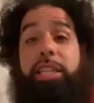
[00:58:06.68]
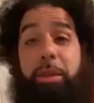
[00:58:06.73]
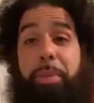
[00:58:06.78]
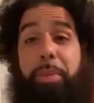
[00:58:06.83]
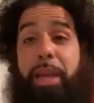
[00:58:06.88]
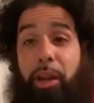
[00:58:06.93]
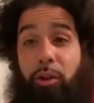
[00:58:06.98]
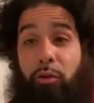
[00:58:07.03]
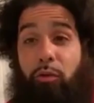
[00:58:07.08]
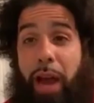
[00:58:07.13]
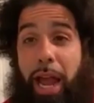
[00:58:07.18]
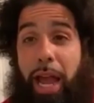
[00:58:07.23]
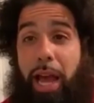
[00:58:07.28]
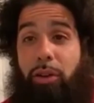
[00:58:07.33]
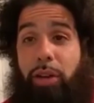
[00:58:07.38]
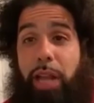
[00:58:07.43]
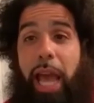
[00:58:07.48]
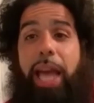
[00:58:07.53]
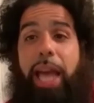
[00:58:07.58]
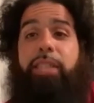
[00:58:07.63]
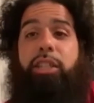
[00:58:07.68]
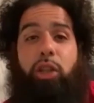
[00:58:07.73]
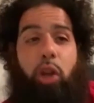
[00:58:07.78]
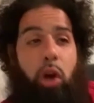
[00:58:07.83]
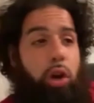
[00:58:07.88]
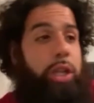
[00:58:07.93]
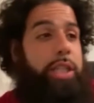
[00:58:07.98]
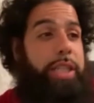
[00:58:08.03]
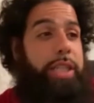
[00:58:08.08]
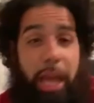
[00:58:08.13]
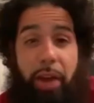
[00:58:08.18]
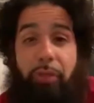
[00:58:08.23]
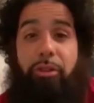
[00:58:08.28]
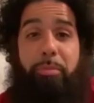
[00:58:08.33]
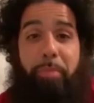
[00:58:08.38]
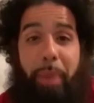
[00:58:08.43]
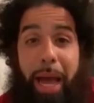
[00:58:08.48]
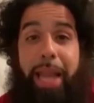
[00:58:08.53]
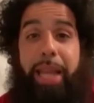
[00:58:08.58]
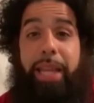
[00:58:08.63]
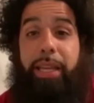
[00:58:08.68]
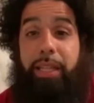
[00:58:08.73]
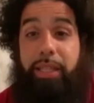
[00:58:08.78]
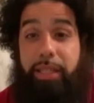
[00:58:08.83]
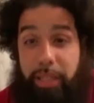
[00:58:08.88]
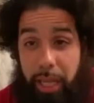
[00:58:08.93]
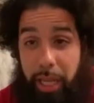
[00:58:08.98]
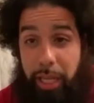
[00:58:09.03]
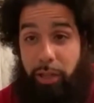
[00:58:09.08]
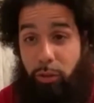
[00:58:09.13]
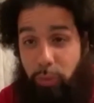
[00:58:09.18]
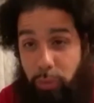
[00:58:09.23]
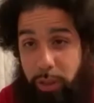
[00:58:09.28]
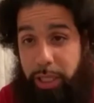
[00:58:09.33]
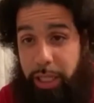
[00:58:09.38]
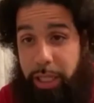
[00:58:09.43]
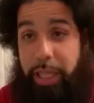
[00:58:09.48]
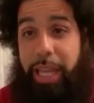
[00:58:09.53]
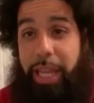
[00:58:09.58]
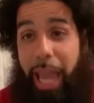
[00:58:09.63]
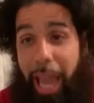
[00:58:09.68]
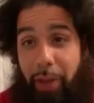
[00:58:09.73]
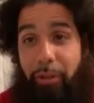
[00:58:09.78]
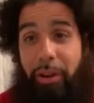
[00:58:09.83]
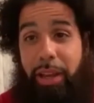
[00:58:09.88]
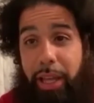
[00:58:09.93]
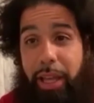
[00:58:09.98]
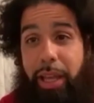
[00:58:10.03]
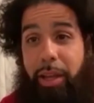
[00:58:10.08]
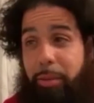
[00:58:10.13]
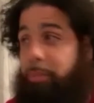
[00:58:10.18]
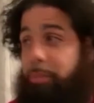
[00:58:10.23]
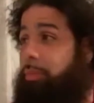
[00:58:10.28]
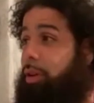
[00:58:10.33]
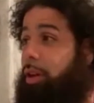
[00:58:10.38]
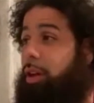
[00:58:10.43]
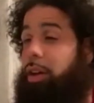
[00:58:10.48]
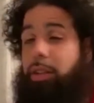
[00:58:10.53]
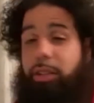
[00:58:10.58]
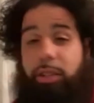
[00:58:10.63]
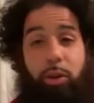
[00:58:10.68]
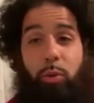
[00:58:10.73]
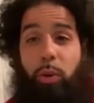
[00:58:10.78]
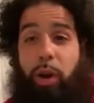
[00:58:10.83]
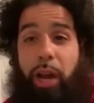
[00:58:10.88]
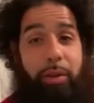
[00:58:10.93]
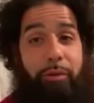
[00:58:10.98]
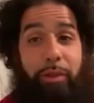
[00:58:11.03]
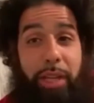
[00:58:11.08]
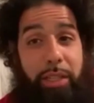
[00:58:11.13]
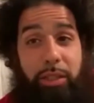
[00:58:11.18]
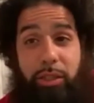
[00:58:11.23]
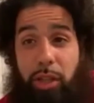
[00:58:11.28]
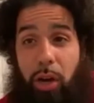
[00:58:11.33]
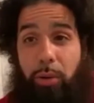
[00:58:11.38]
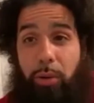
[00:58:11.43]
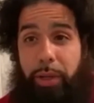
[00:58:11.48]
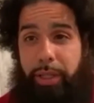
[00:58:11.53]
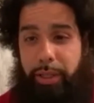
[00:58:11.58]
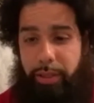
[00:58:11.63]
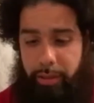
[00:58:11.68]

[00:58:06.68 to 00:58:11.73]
be around as long as everybody continues to carry him to wherever he's going.